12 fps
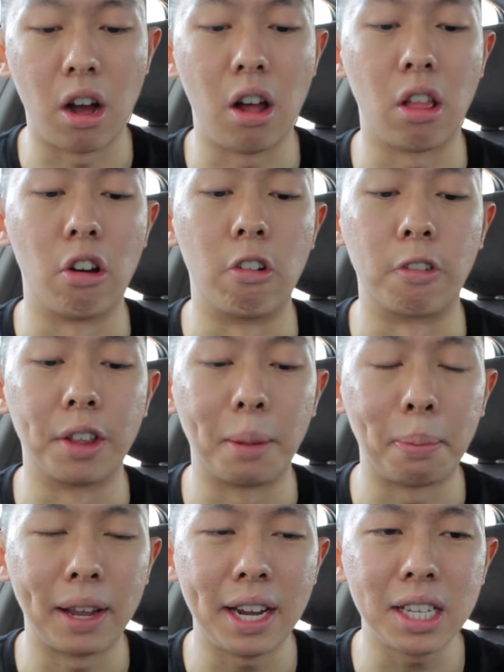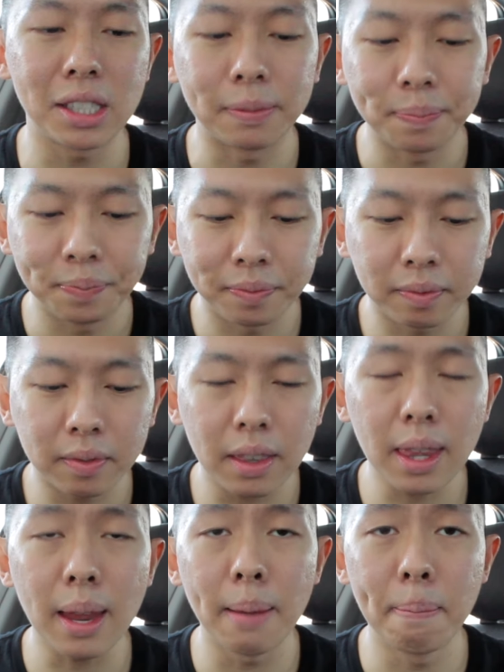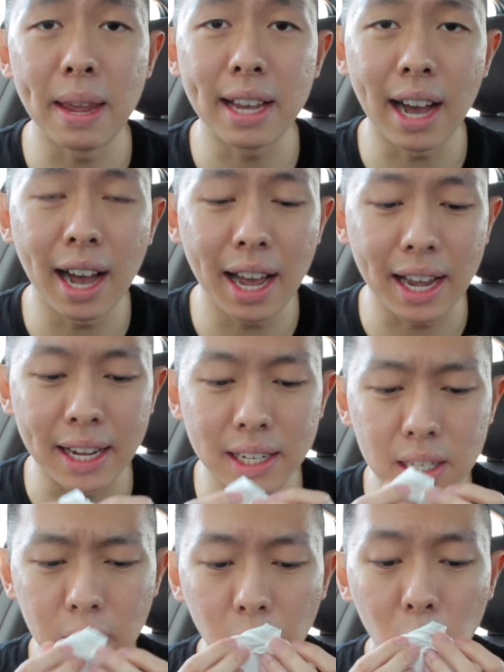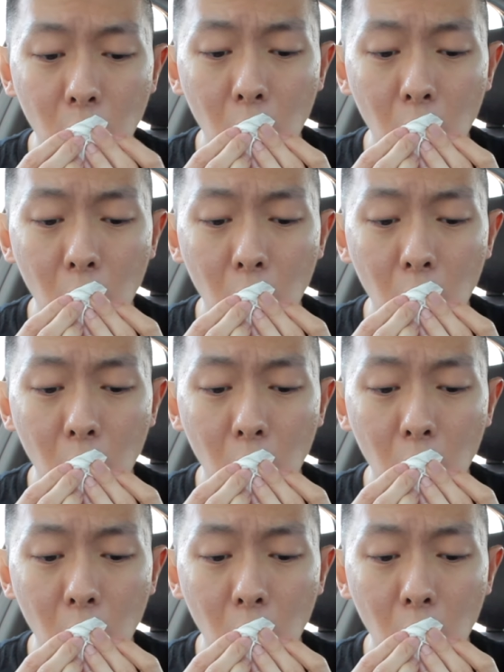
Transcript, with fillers: all over the place, because